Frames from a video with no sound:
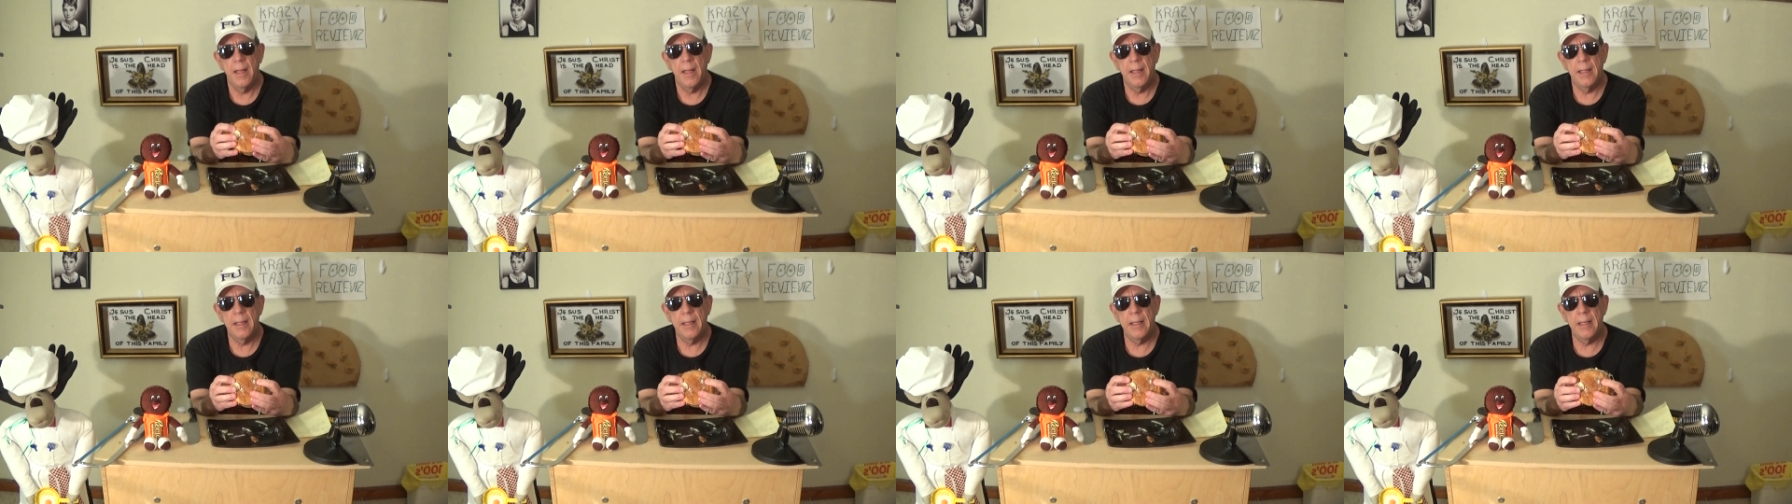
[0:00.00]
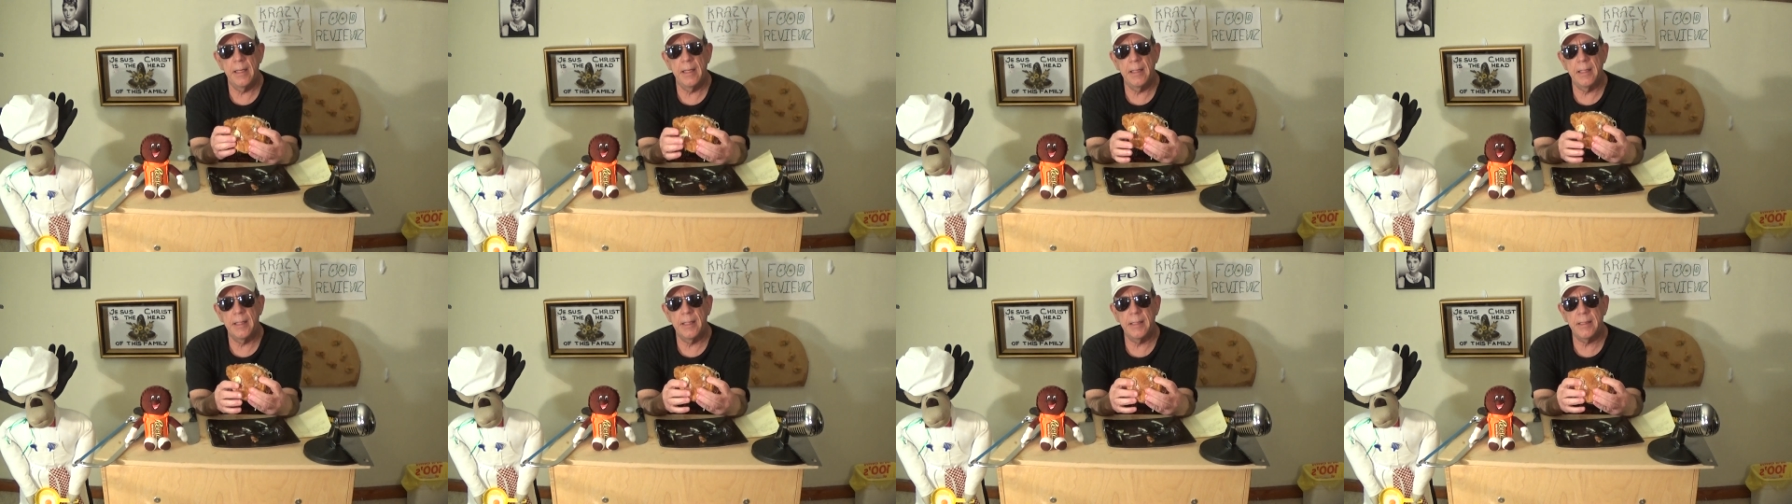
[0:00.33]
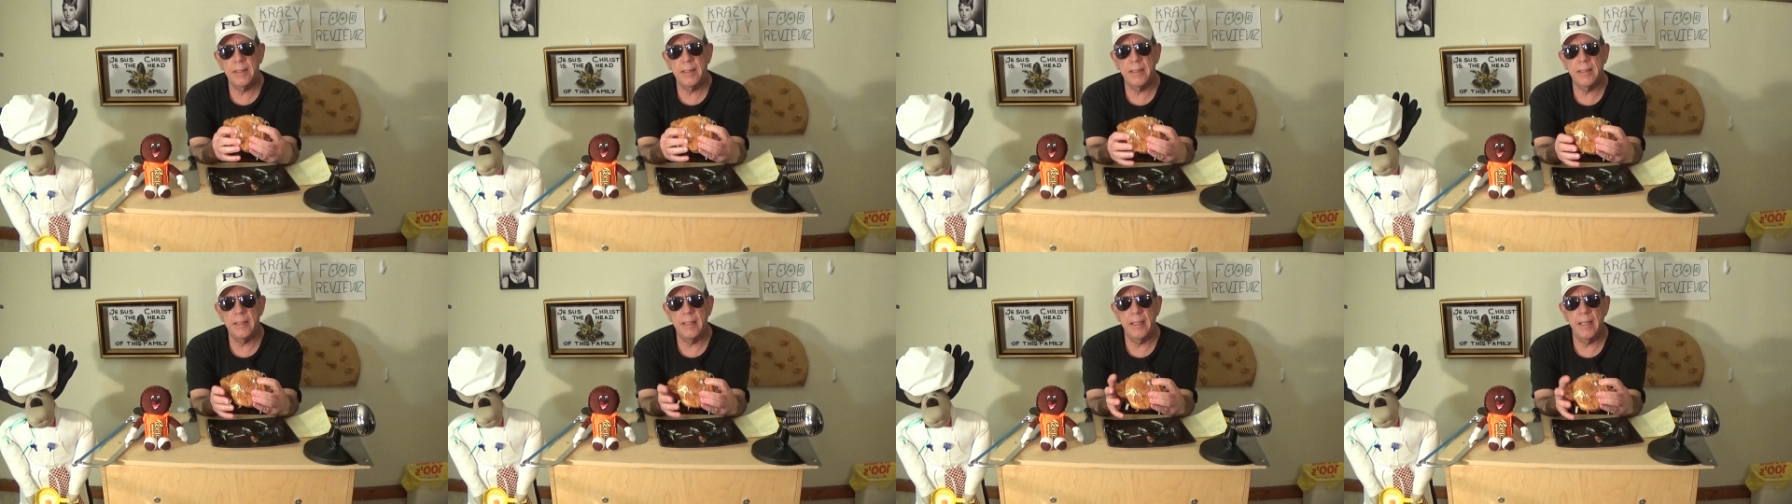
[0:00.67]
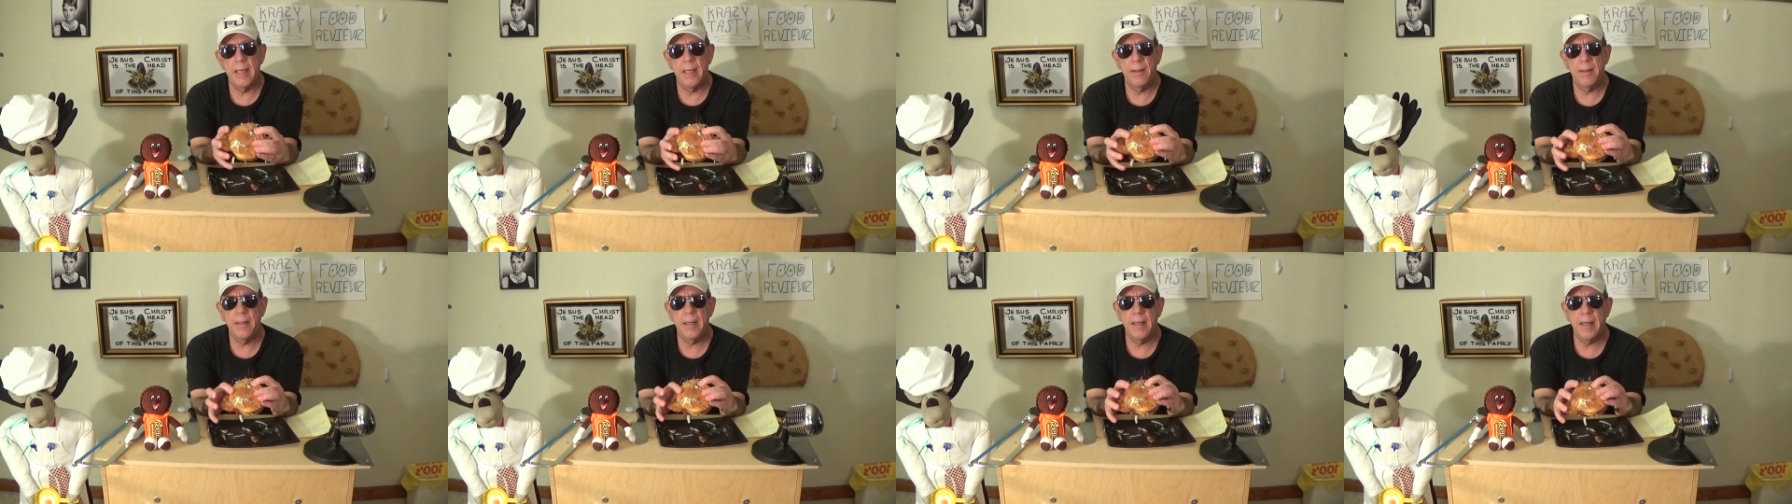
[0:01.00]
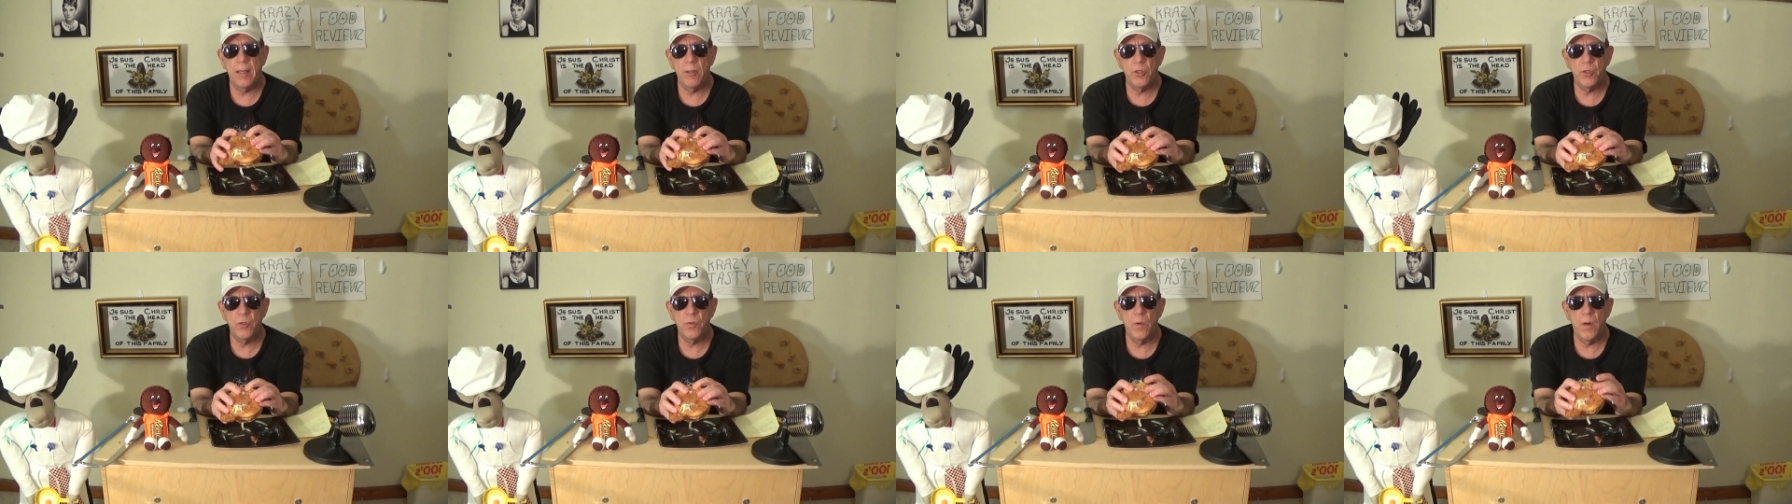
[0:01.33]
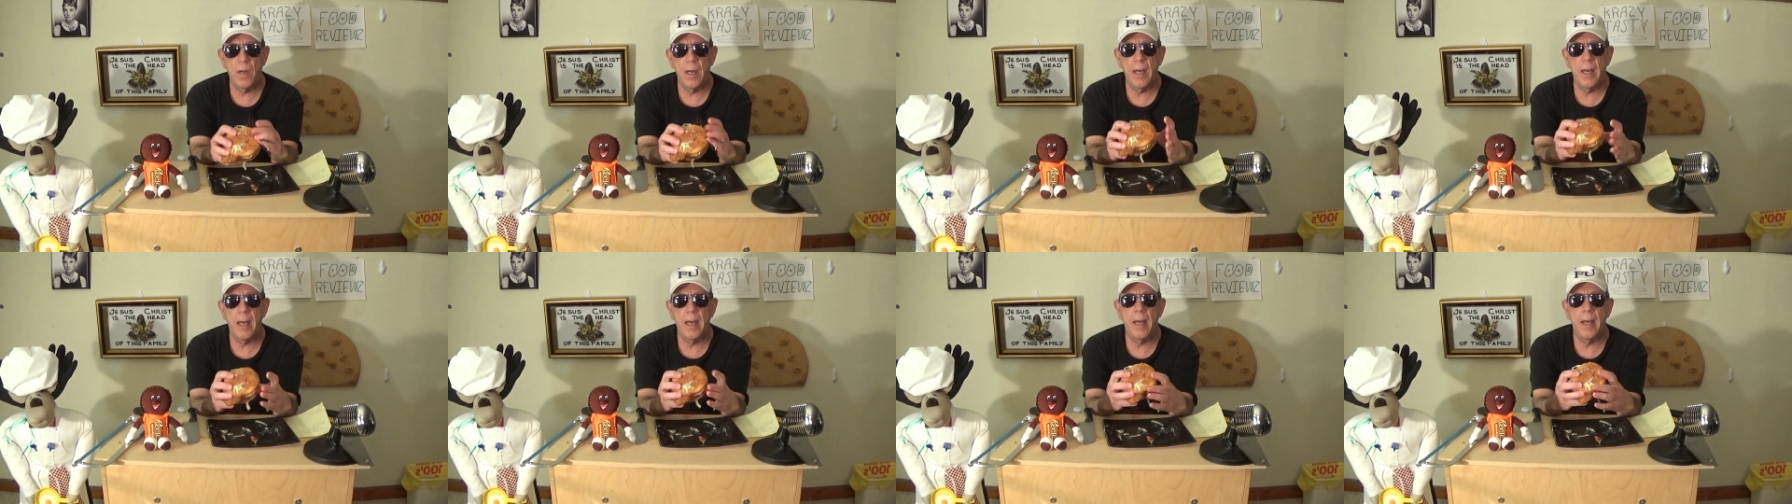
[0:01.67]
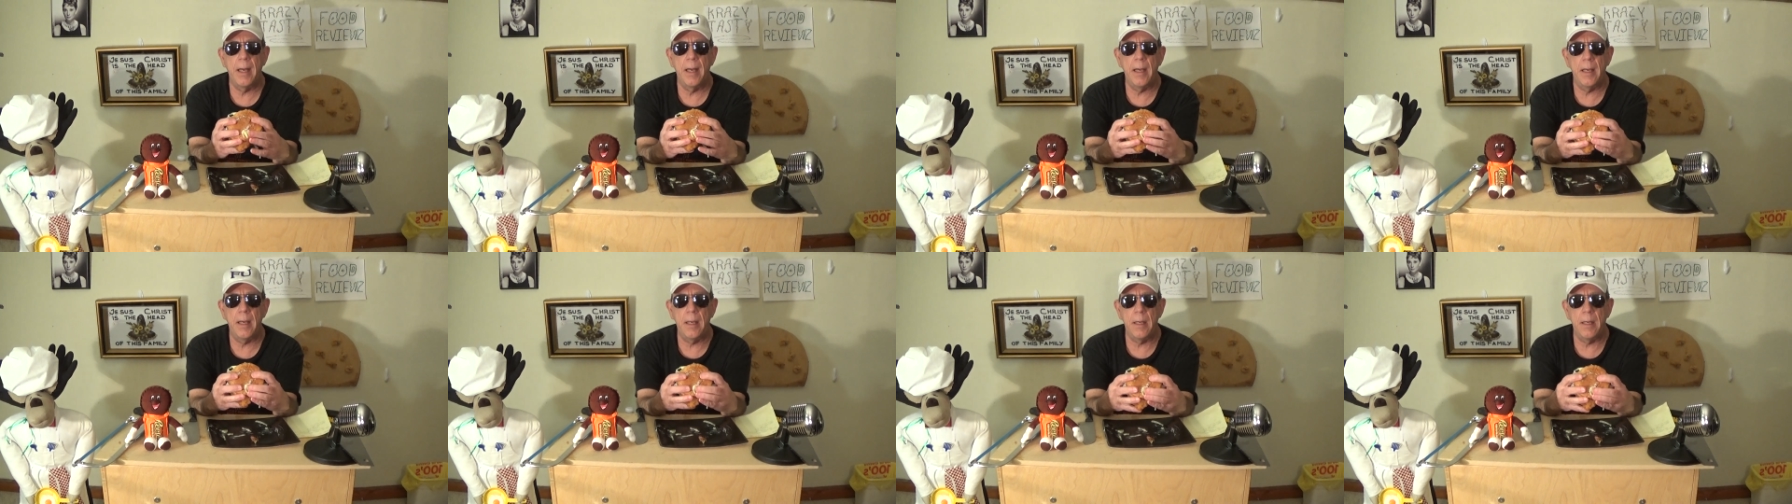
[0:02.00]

Uh, let's see. I think I'll try